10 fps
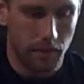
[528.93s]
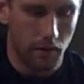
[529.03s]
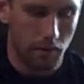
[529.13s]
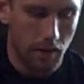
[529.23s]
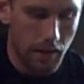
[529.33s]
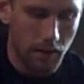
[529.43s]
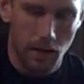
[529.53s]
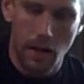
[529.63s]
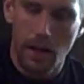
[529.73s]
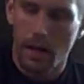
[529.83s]
for a while.
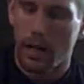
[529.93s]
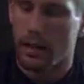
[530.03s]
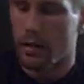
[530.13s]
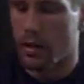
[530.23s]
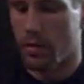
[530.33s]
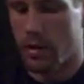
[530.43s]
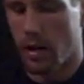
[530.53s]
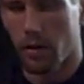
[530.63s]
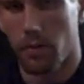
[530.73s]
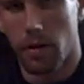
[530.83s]
And then you go with the
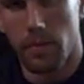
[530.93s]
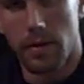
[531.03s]
other one,